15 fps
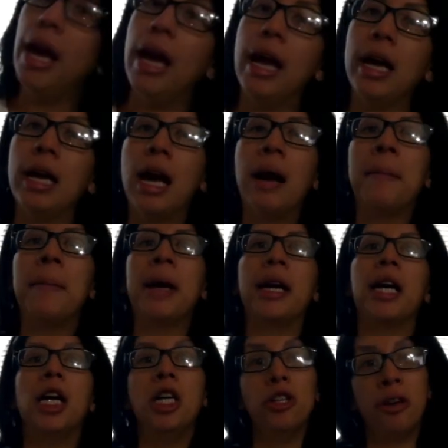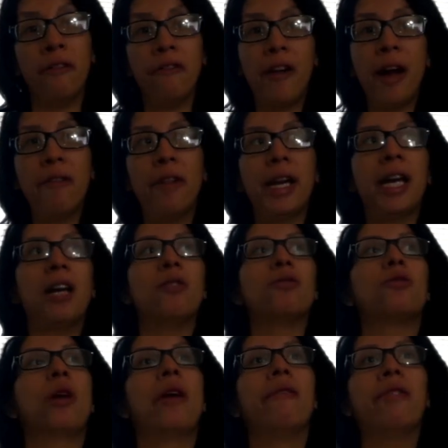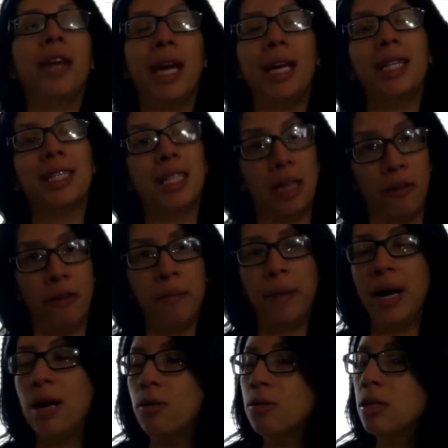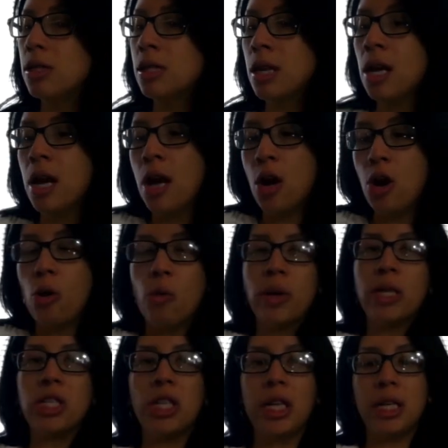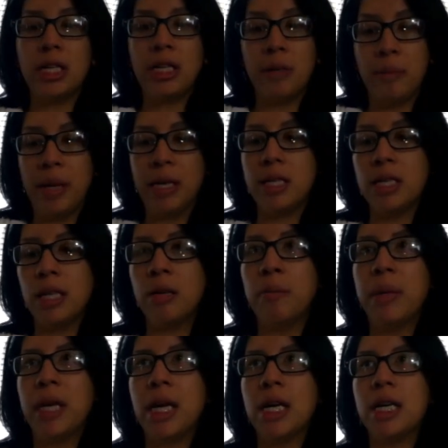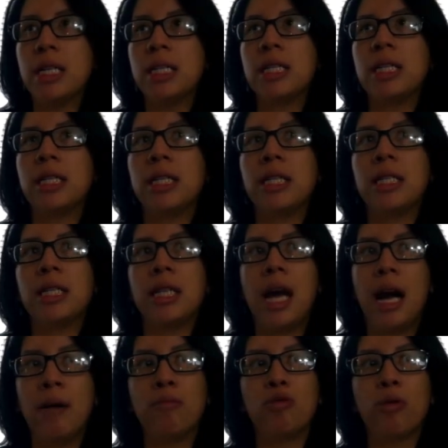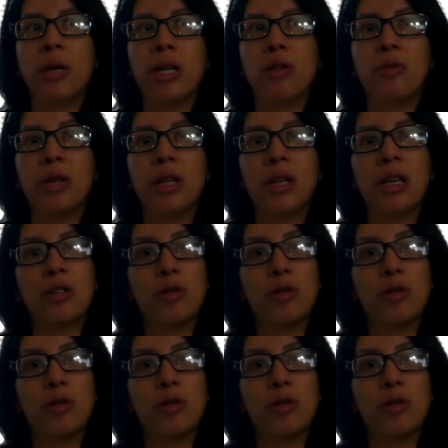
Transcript: And I'm at 105 right now, so I've gained 7 pounds, which is amazing because I'm 23.